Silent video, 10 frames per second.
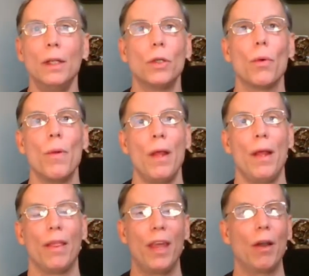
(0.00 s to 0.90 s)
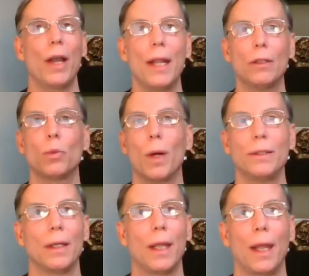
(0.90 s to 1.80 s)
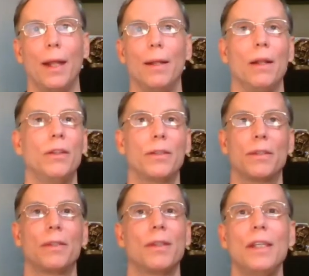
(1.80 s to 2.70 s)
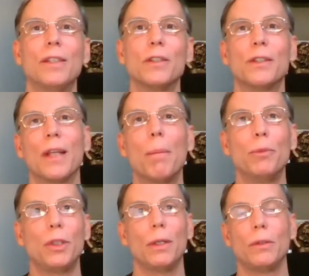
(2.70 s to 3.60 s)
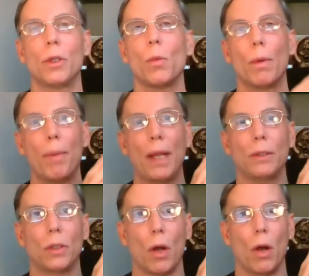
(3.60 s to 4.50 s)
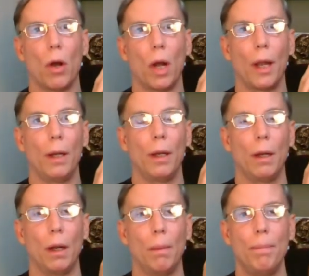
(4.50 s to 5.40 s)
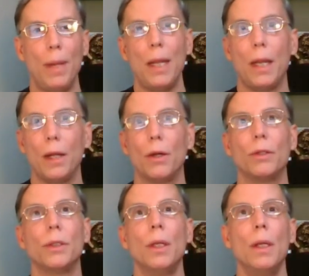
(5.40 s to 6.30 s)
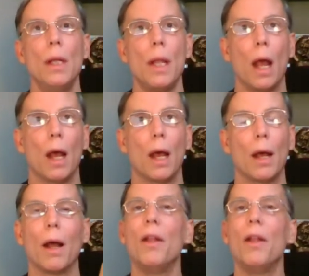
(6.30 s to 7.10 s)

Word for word: So there it is once again. It's these assumptions that were based on uh, meat eaters. Uh,